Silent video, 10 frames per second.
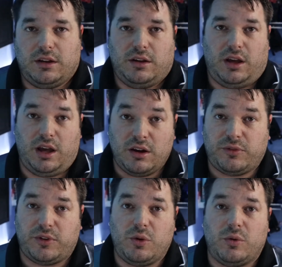
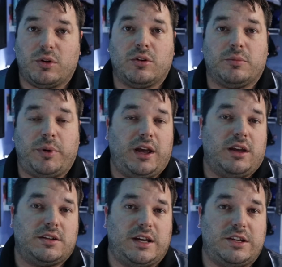If you were paying
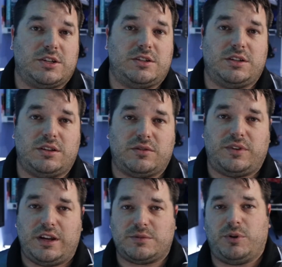attention to the
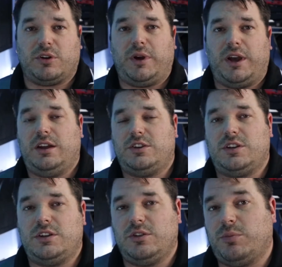Facebook page,
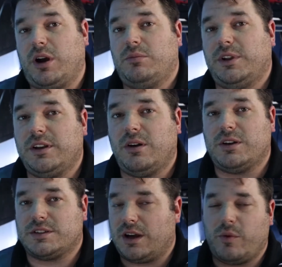then you probably
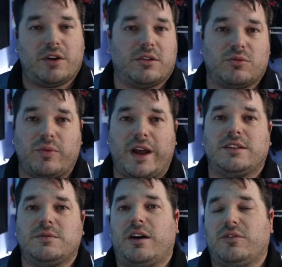noticed I went on a rant
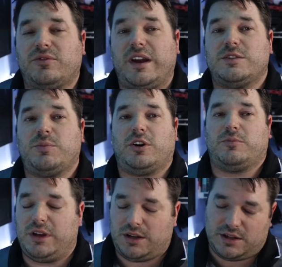about Facebook
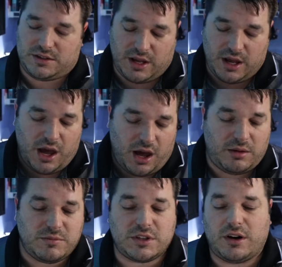because
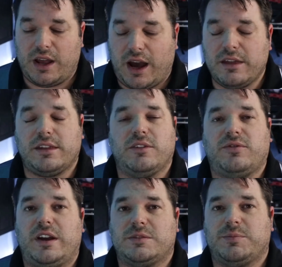I'm sorry, I think
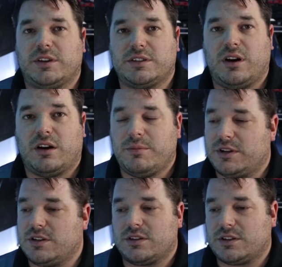Facebook is garbage.
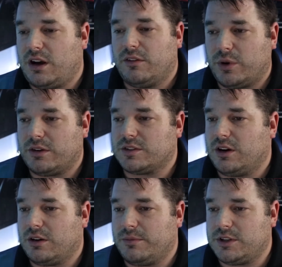Their software is
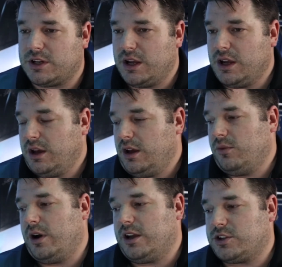garbage.
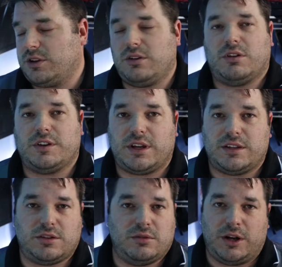Well, I shouldn't criticize
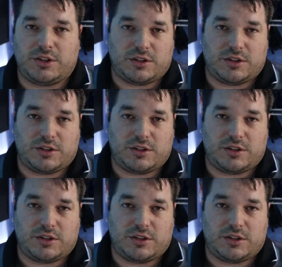too much.